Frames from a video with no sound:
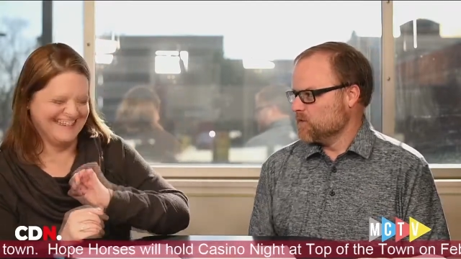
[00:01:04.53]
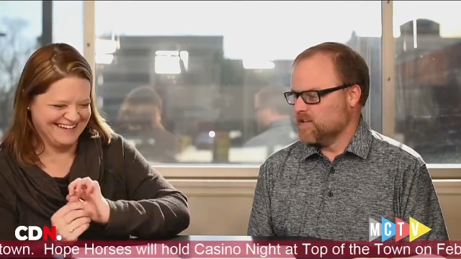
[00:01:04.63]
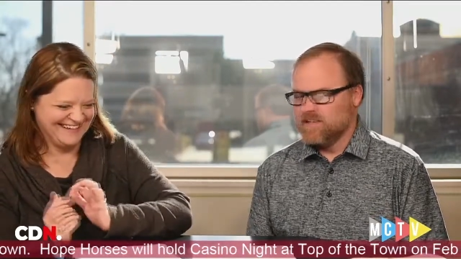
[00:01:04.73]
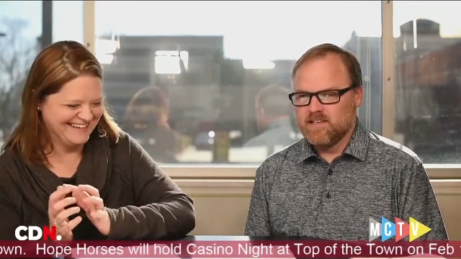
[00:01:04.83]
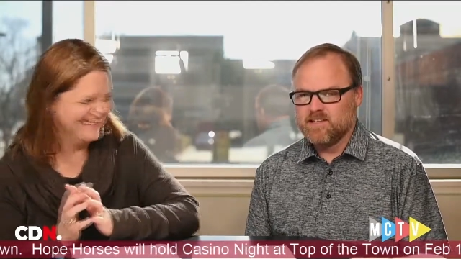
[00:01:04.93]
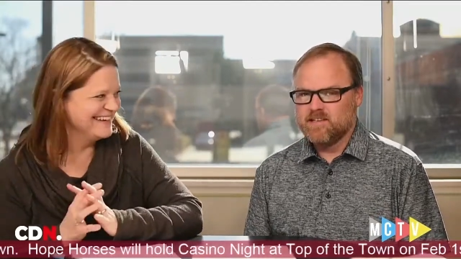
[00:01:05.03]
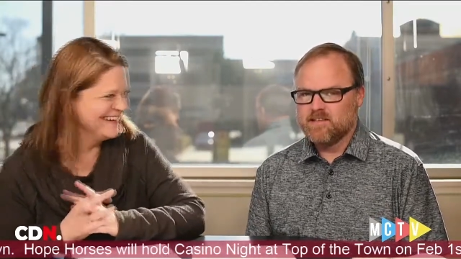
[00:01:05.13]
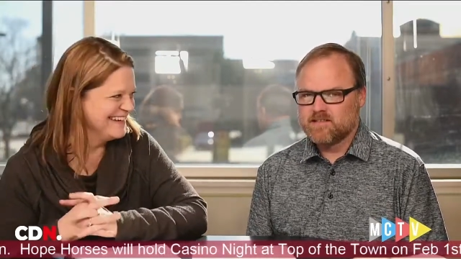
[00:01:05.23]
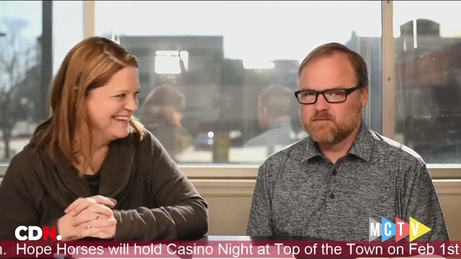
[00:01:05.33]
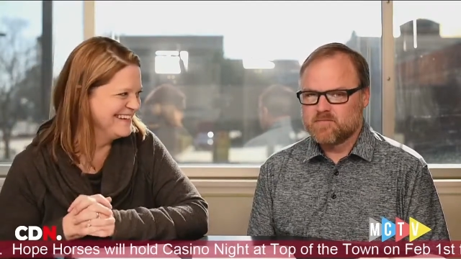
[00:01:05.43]
Speaker 1: we
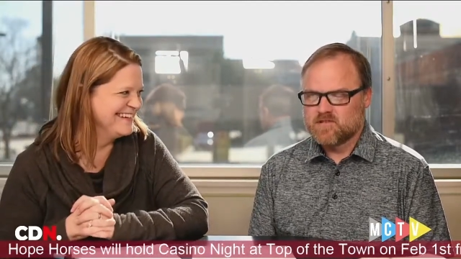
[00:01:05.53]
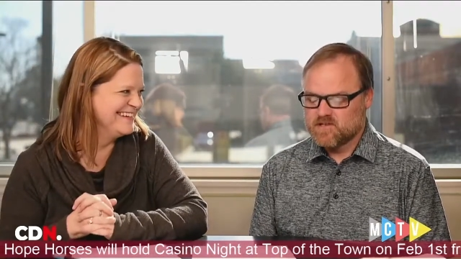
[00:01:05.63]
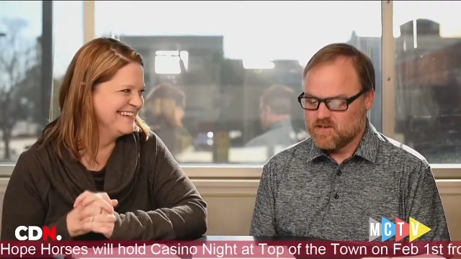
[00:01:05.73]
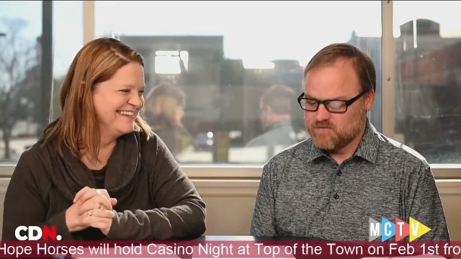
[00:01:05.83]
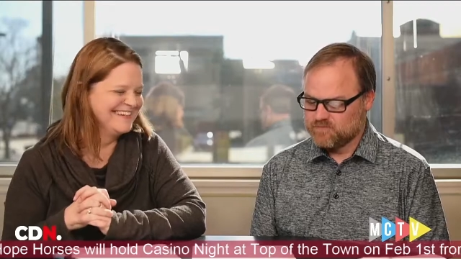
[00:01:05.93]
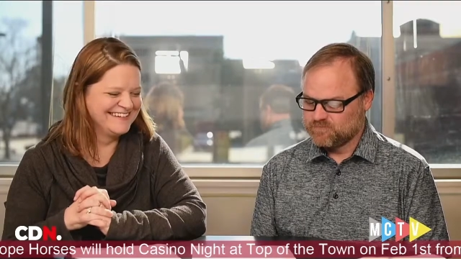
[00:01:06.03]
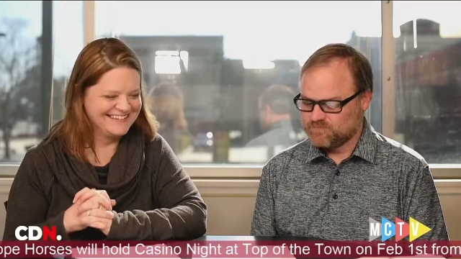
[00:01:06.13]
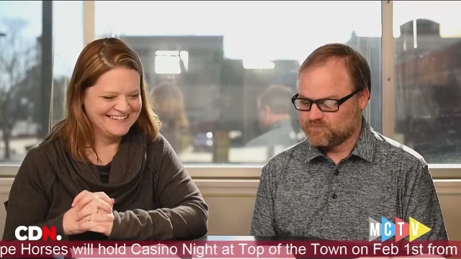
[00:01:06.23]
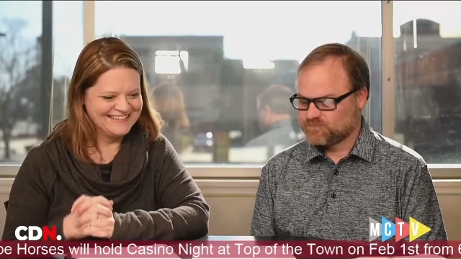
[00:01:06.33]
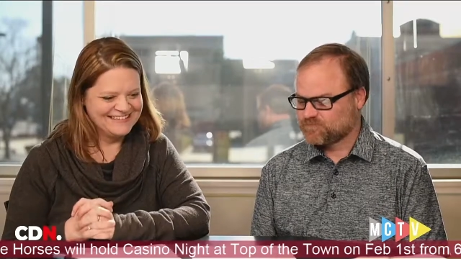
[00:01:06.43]
need some snow.
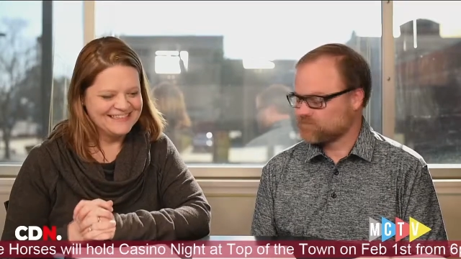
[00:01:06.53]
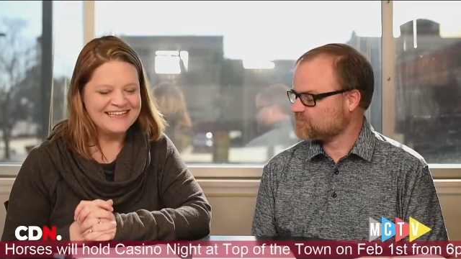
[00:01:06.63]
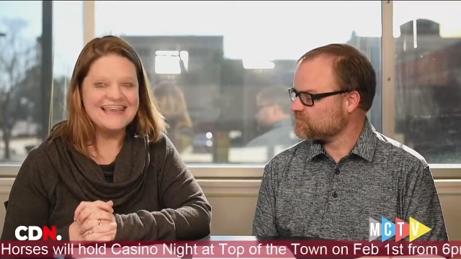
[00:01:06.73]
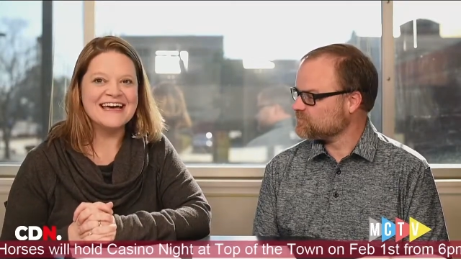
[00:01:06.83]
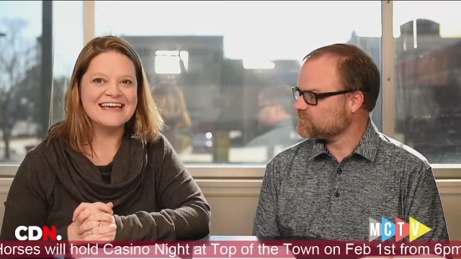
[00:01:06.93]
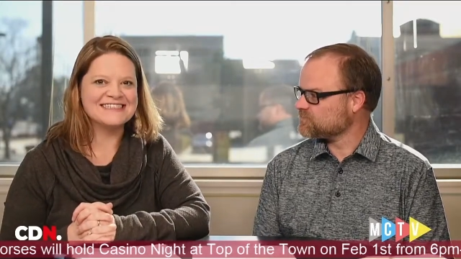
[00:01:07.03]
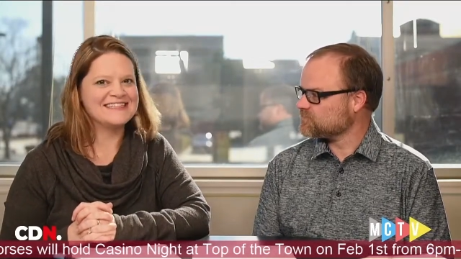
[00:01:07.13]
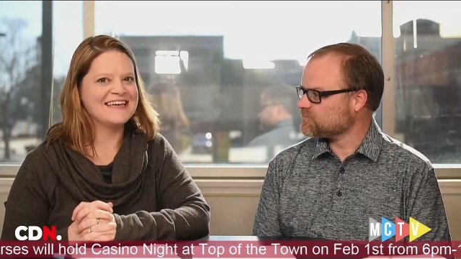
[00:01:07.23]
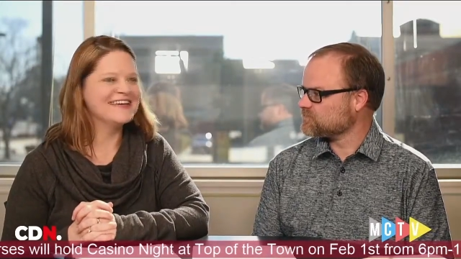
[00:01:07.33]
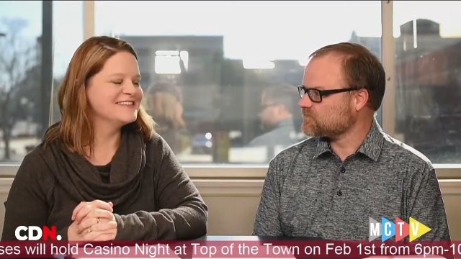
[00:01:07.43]

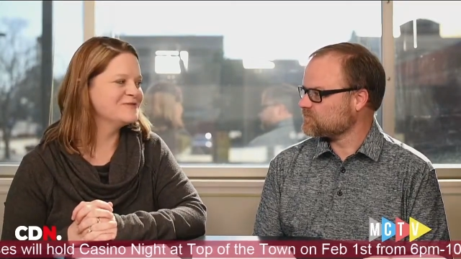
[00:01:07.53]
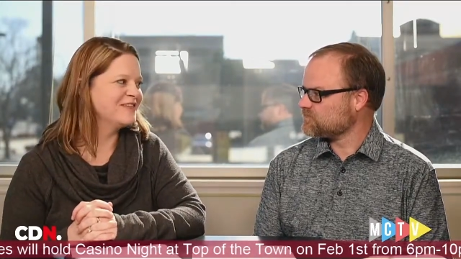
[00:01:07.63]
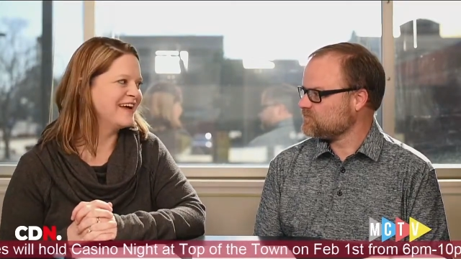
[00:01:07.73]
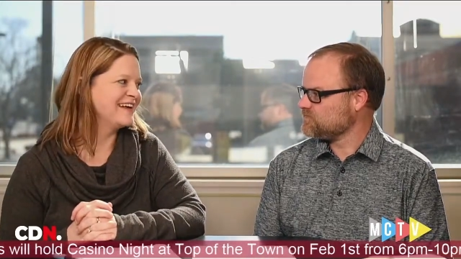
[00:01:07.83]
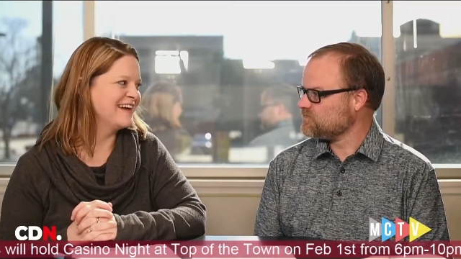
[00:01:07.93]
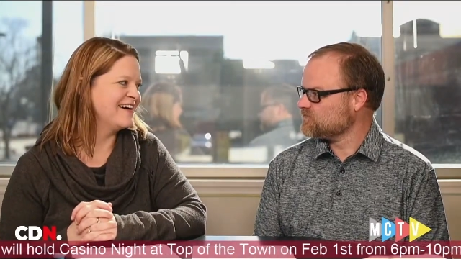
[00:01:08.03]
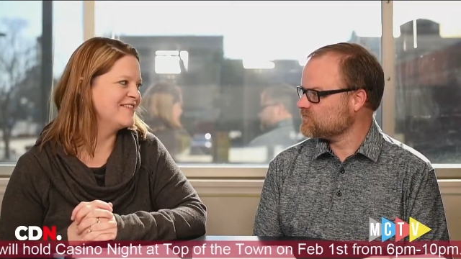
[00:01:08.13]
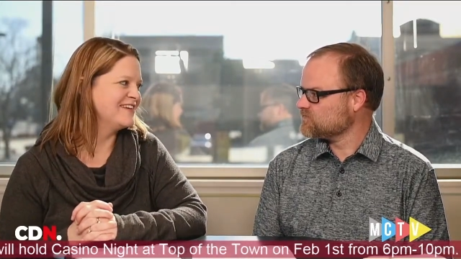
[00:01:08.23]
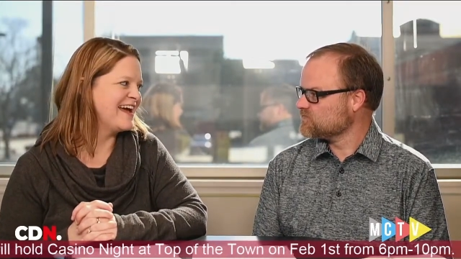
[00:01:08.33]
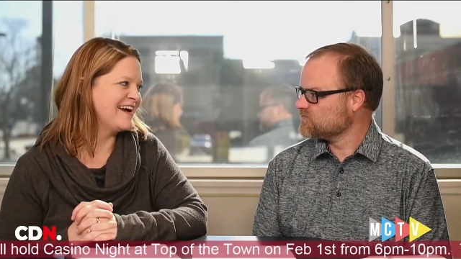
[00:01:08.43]
Speaker 2: Yes, the kids would like to
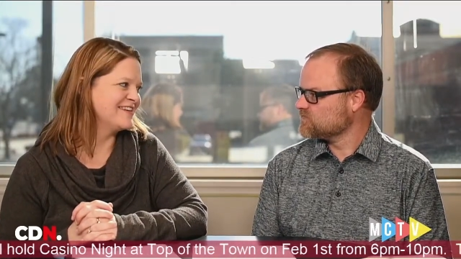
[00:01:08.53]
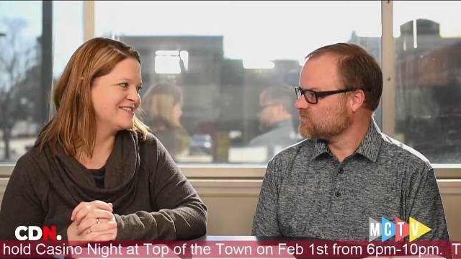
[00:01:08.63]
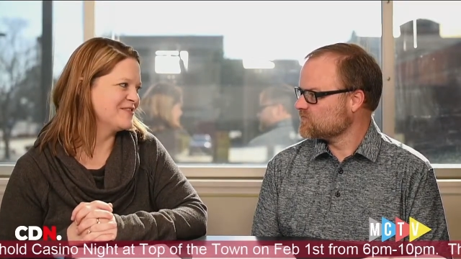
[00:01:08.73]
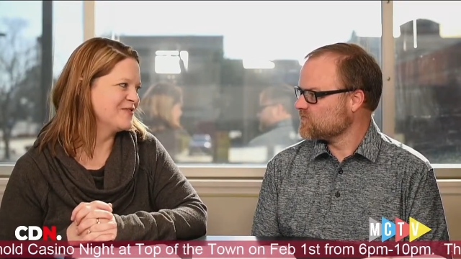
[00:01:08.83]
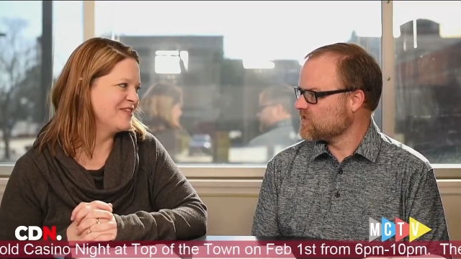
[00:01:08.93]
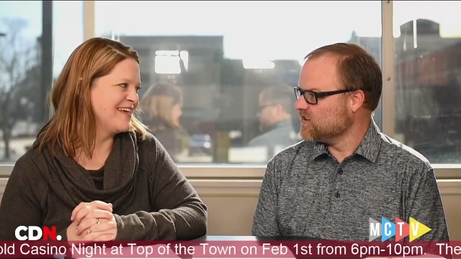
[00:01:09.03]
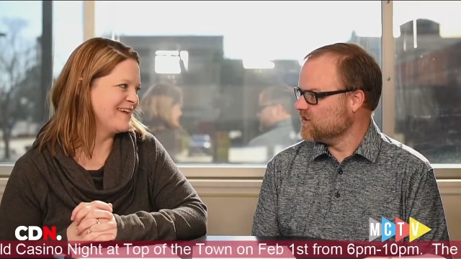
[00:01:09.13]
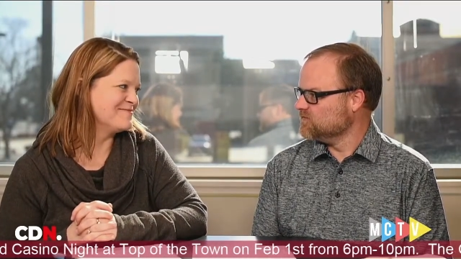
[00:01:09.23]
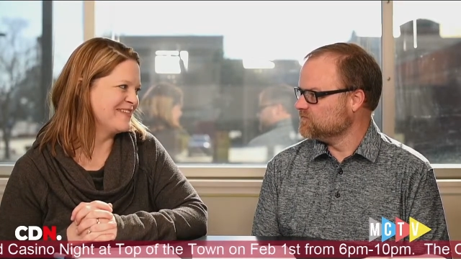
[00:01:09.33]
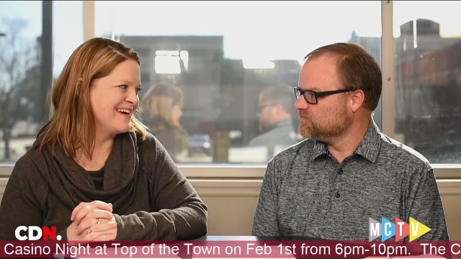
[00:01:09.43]
have a day out of school that
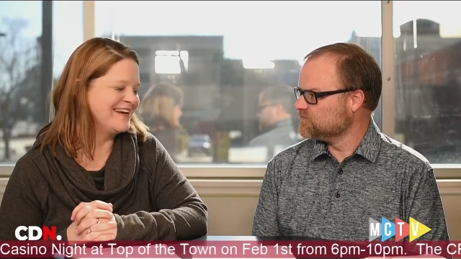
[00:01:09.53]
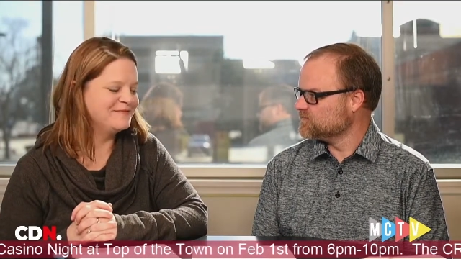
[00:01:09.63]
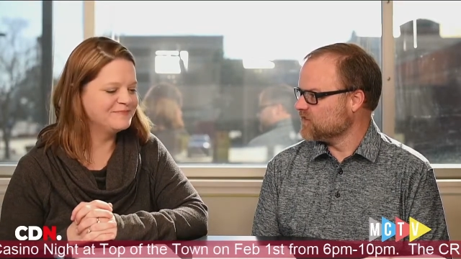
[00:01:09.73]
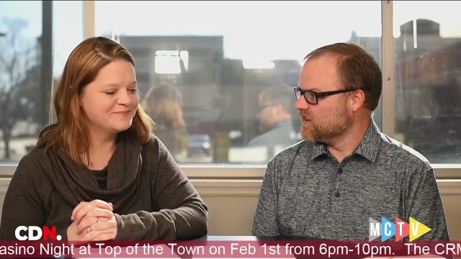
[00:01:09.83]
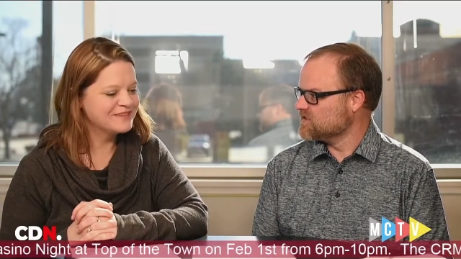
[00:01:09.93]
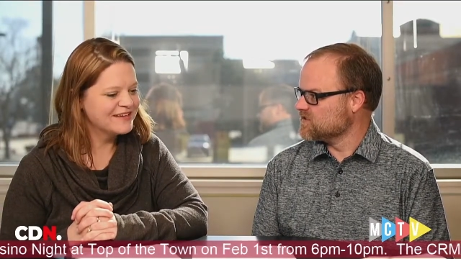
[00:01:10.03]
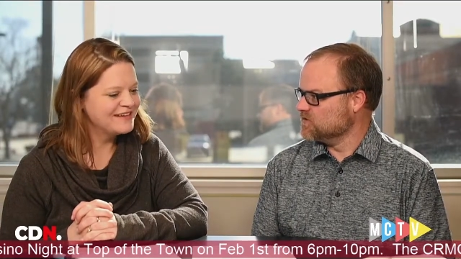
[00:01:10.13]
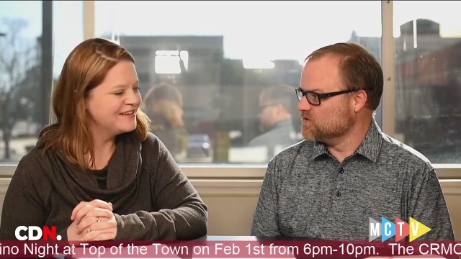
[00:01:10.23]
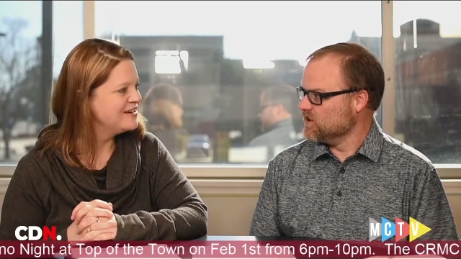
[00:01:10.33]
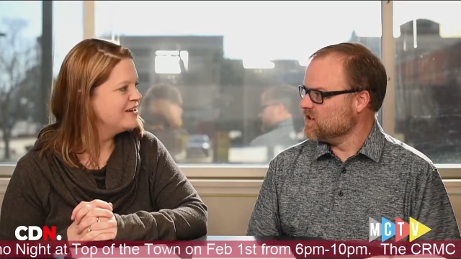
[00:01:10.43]
they can play.
Speaker 1: Right.
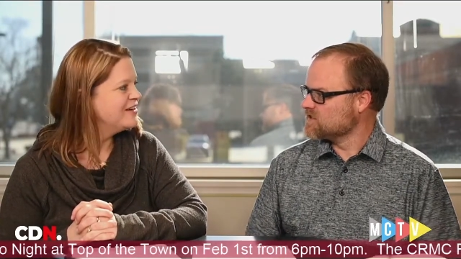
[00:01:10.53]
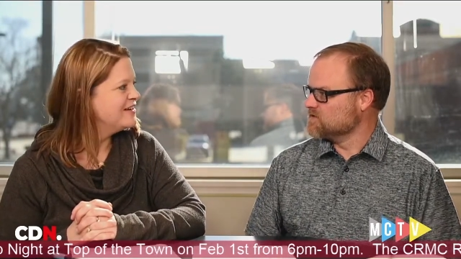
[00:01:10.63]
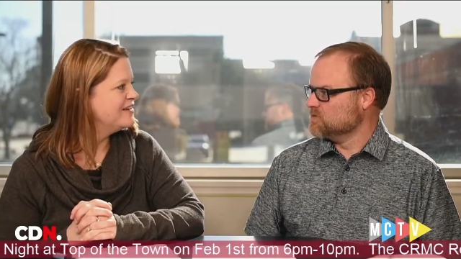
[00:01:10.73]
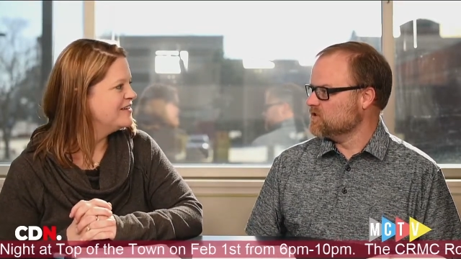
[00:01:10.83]
So y'all had some